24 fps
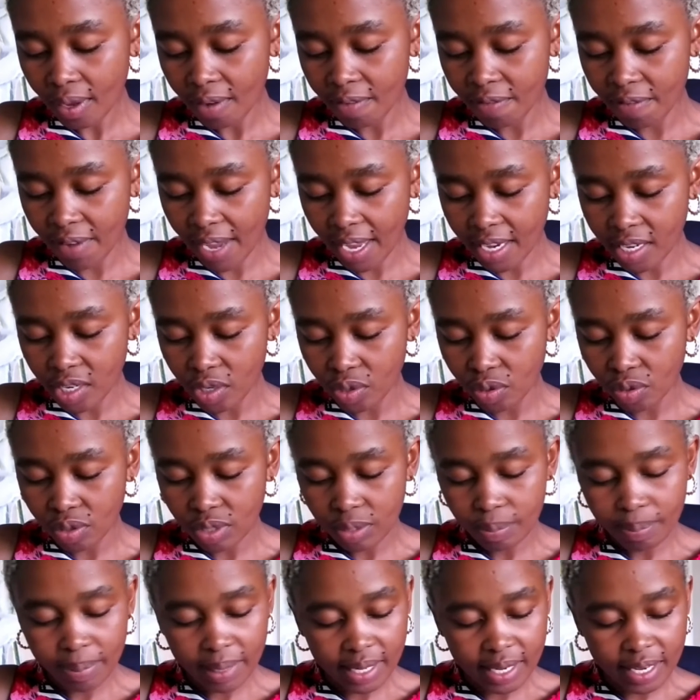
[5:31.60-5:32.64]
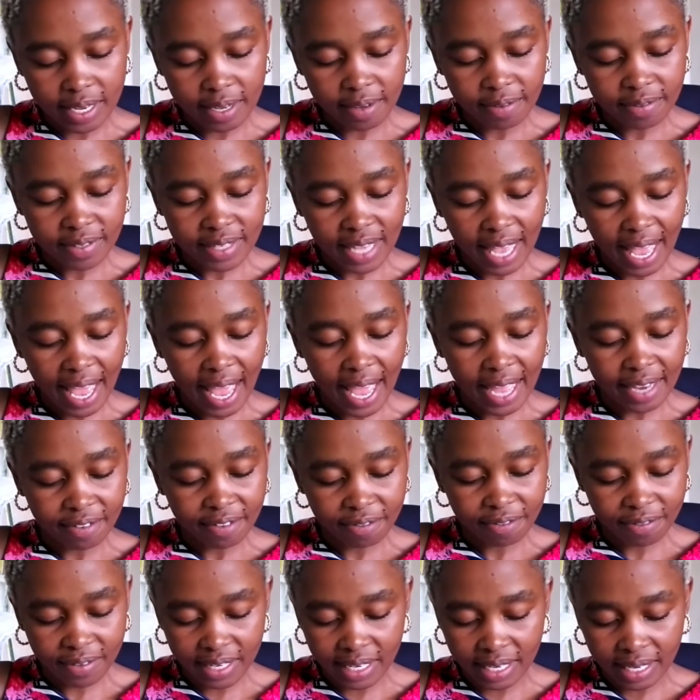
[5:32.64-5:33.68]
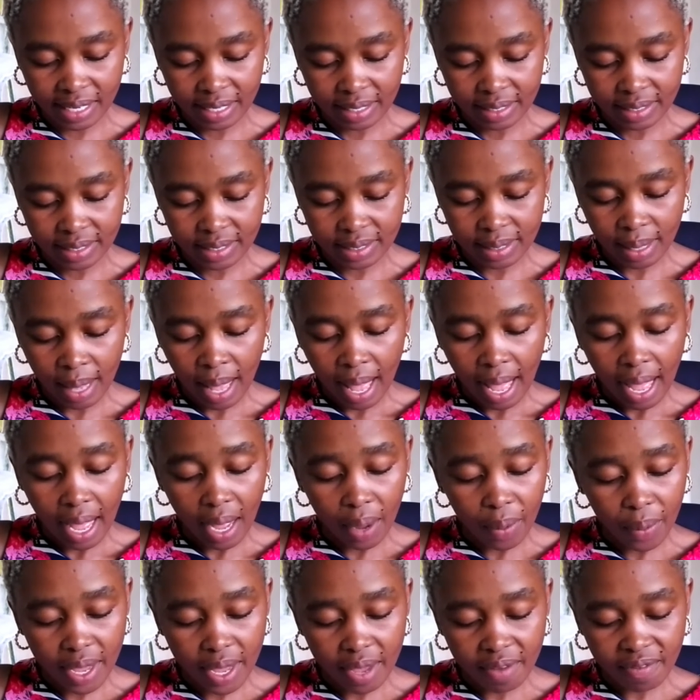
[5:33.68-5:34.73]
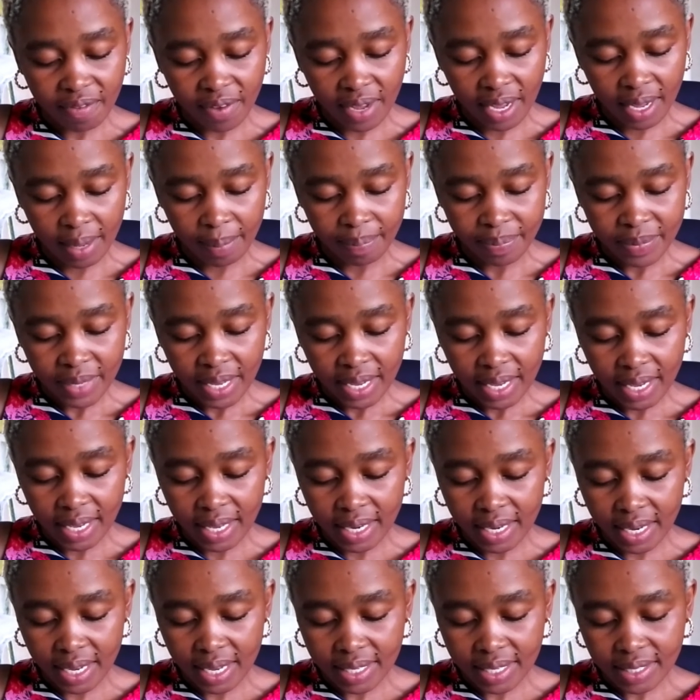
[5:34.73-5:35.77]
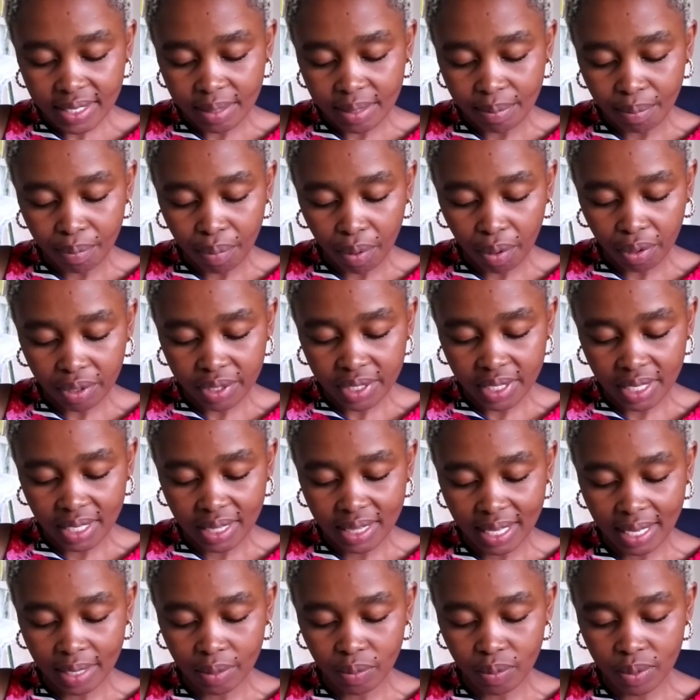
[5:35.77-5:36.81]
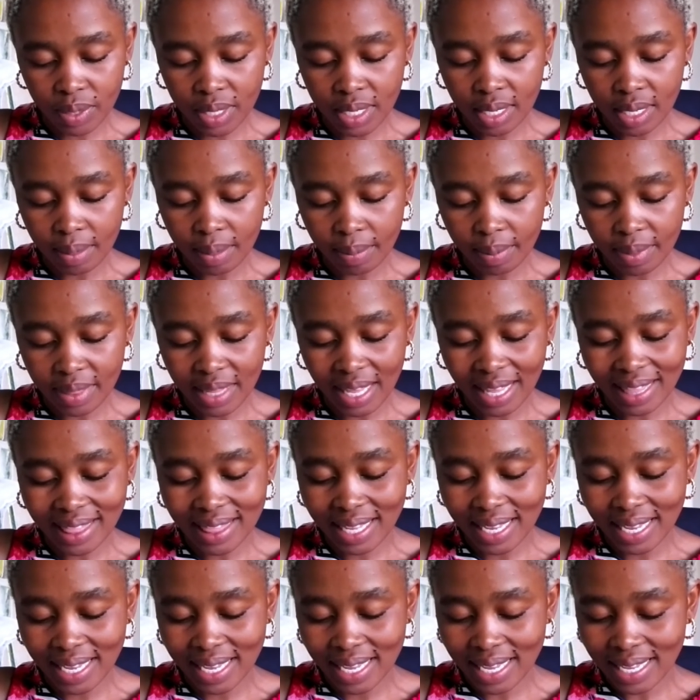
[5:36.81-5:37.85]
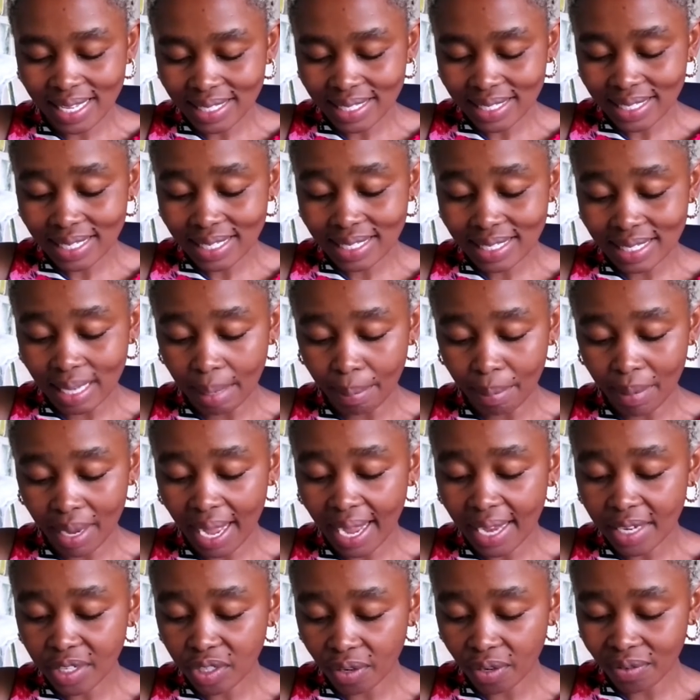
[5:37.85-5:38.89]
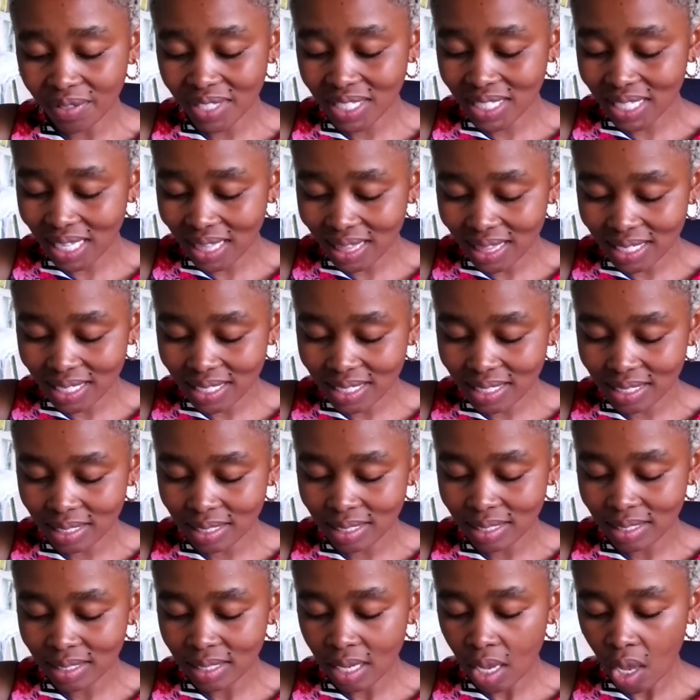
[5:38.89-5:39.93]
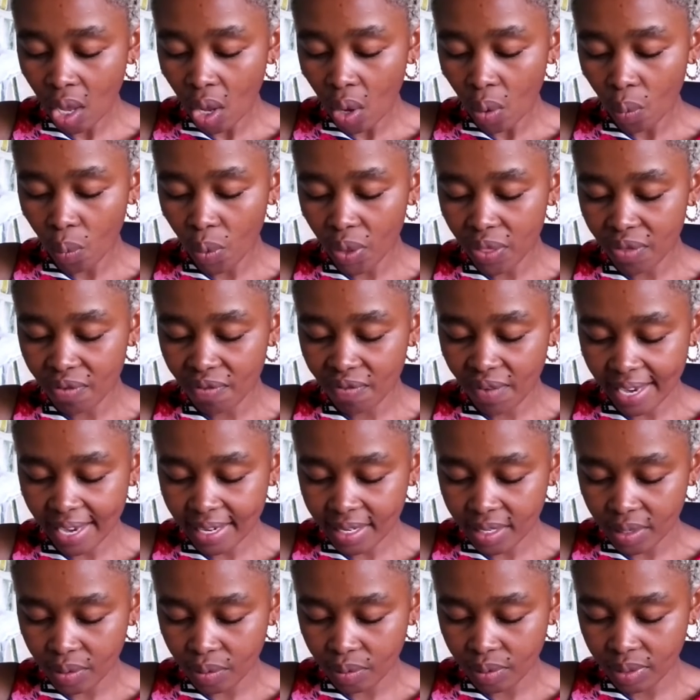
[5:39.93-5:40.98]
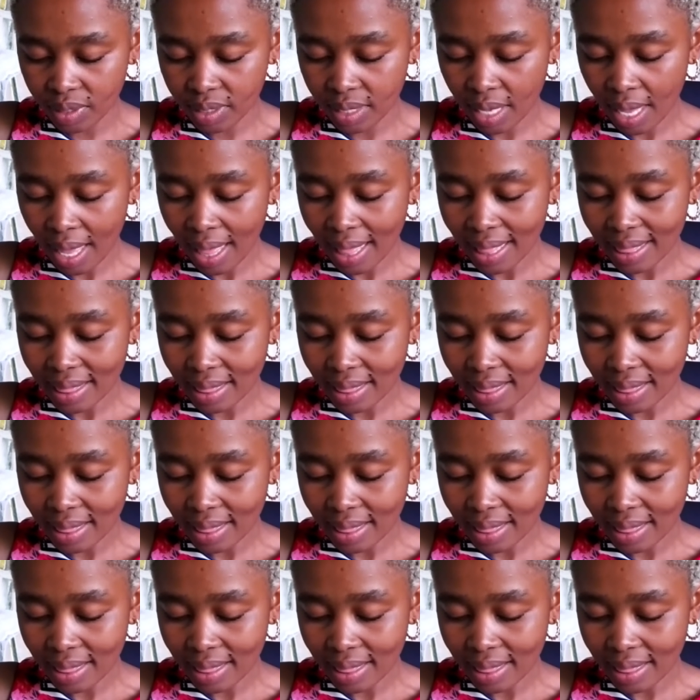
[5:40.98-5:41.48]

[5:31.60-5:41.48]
values, beliefs, and feelings. However, it is important that there is some kind of synthesis with values